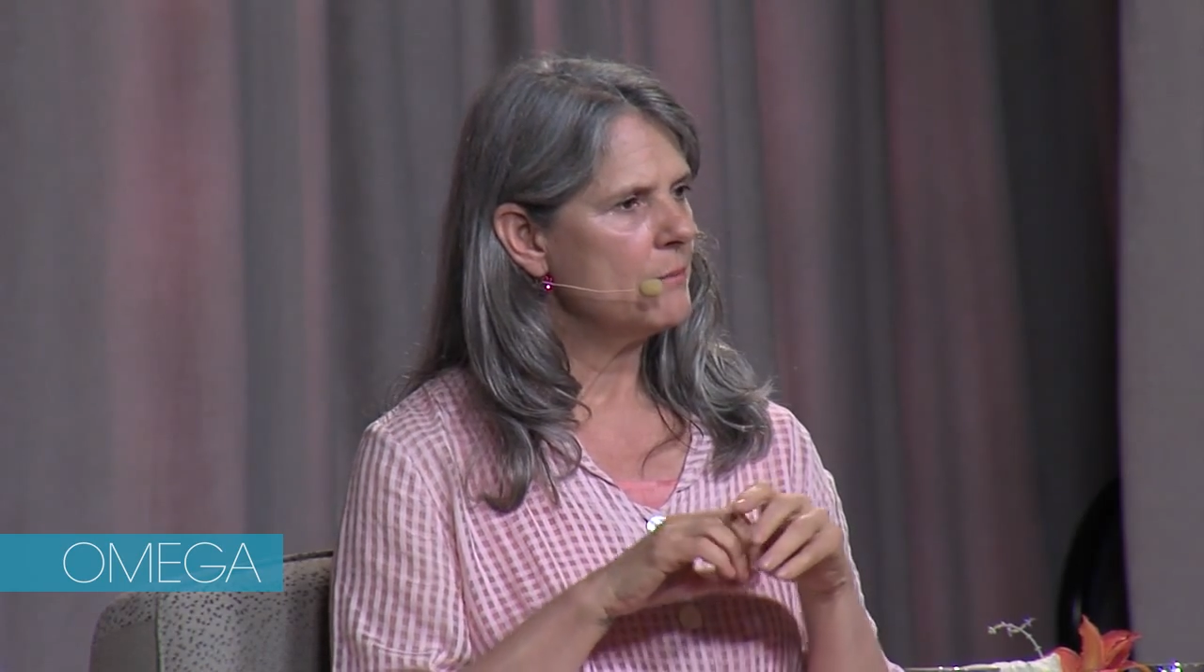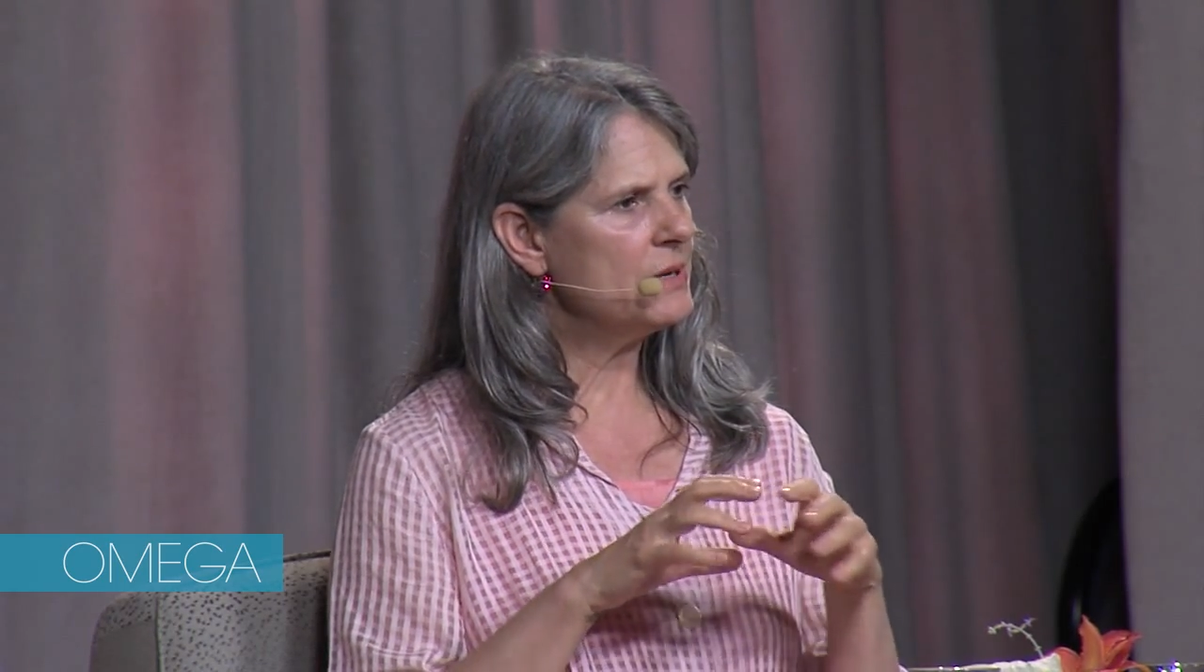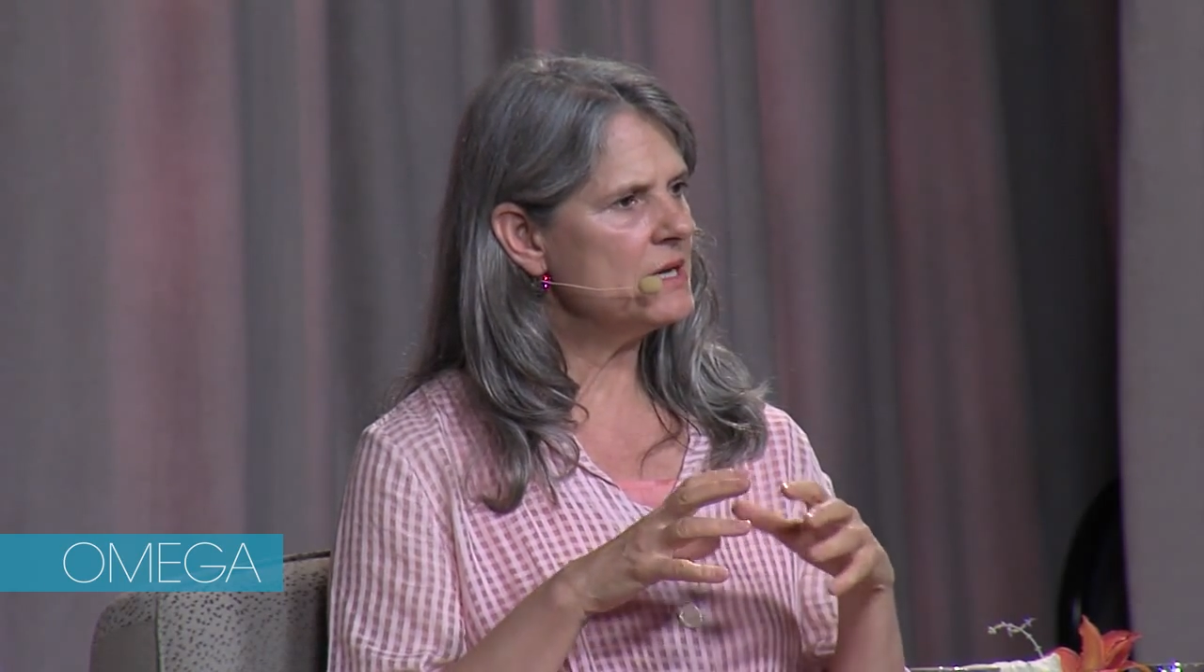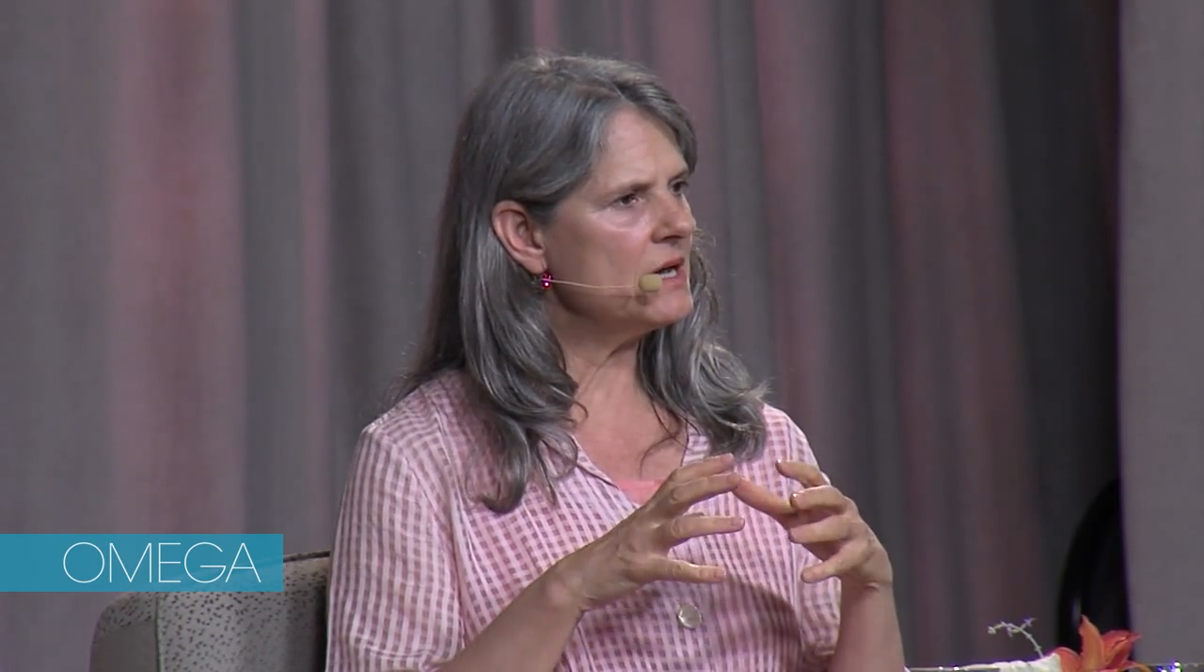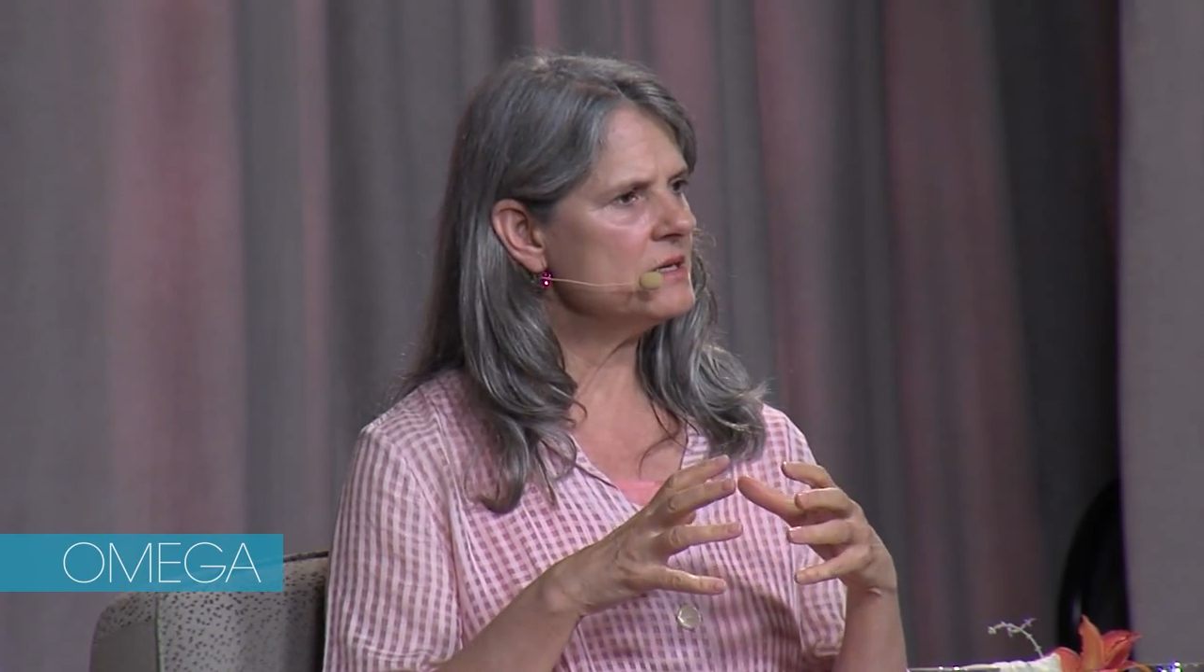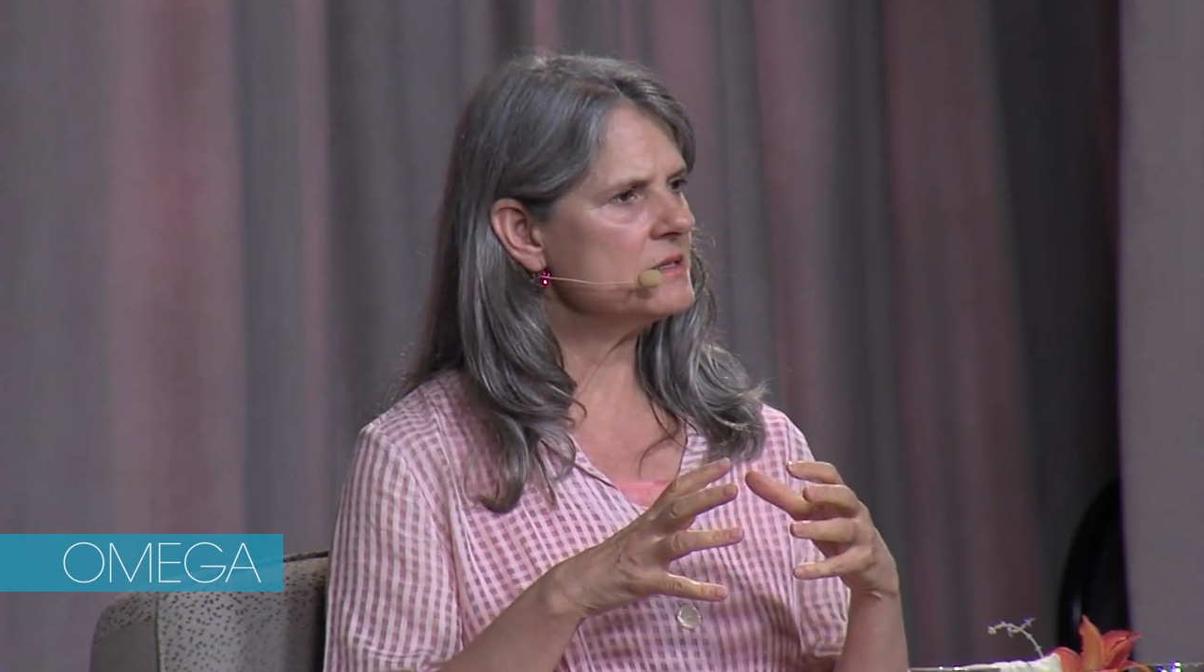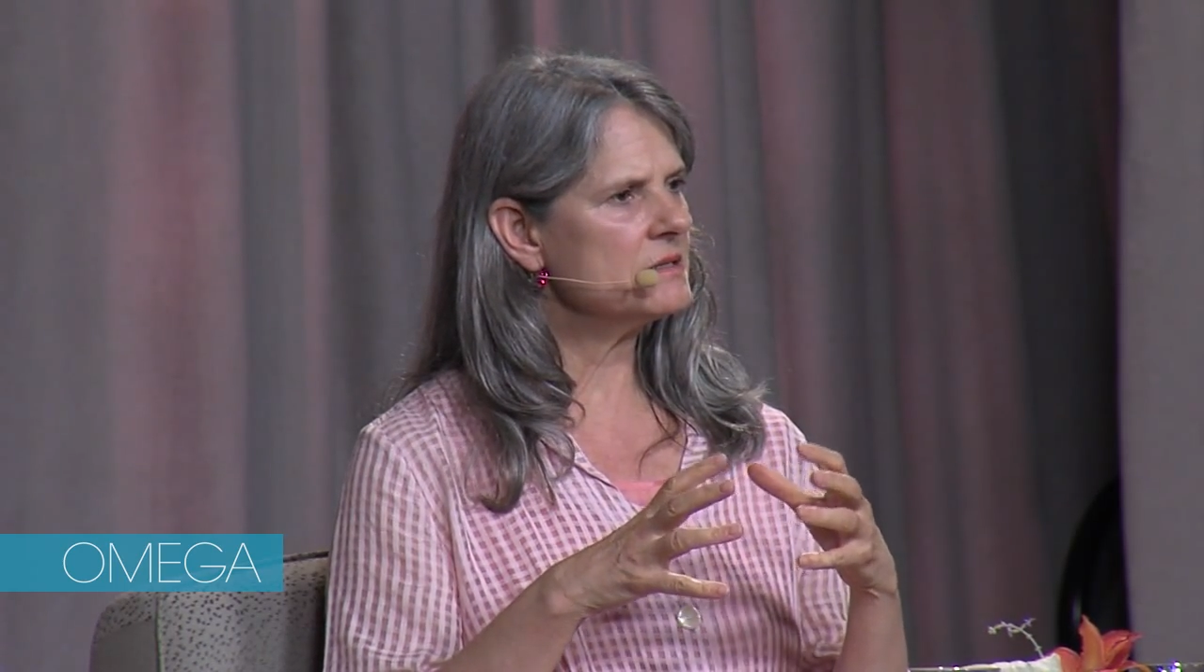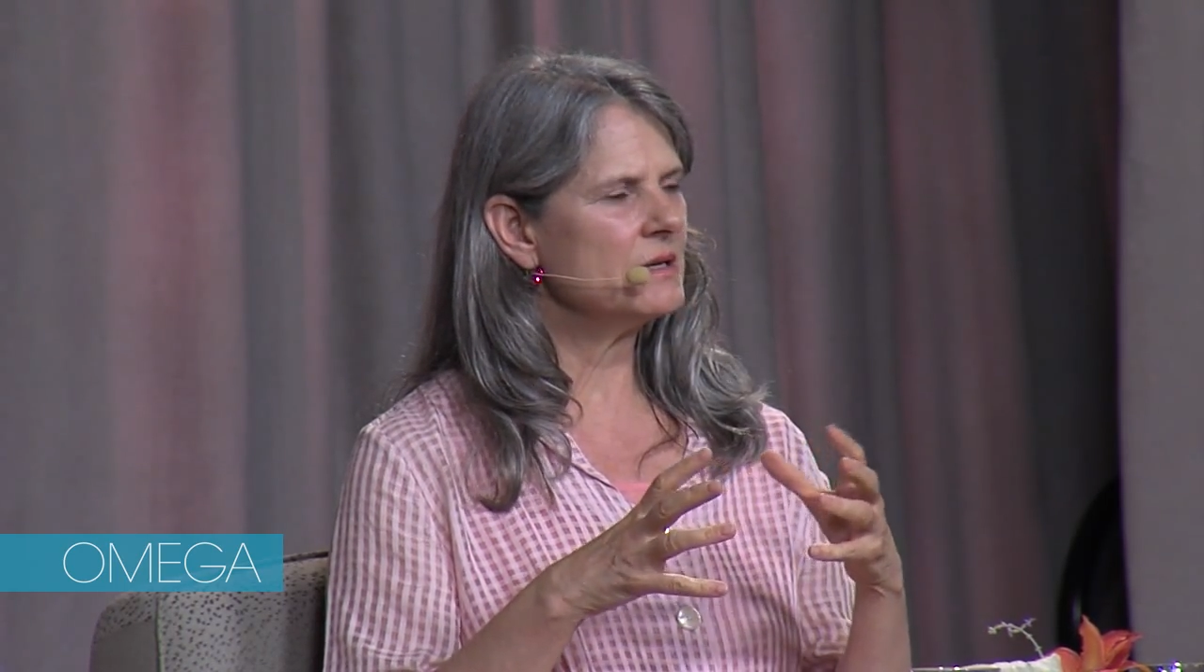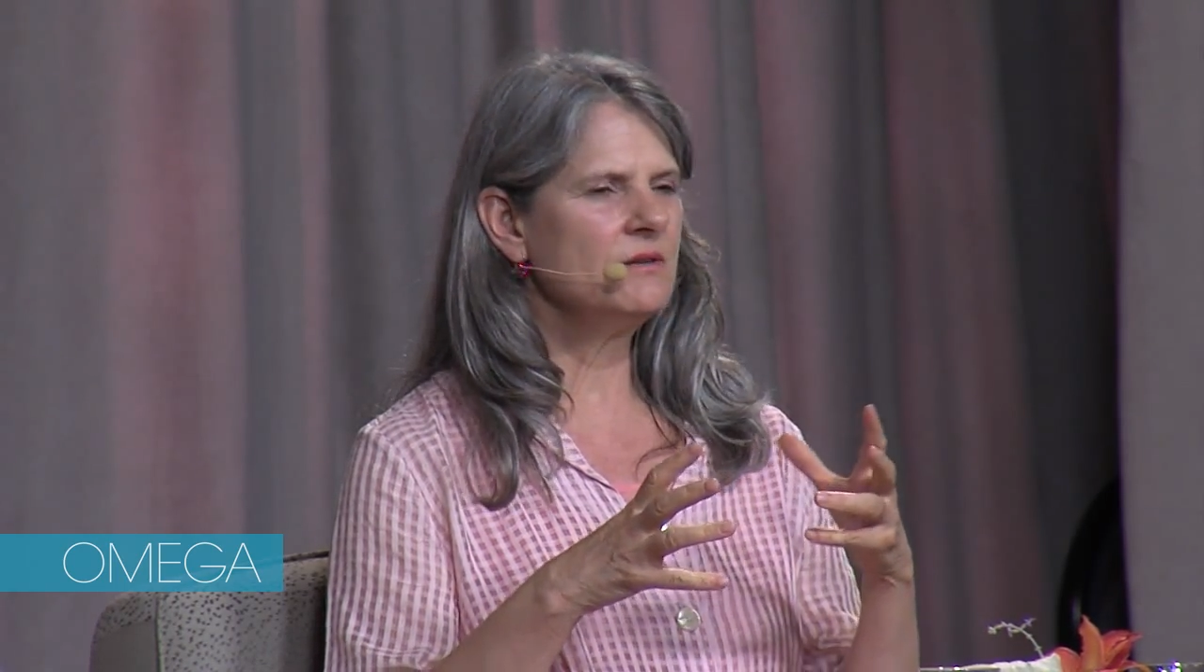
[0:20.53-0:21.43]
Because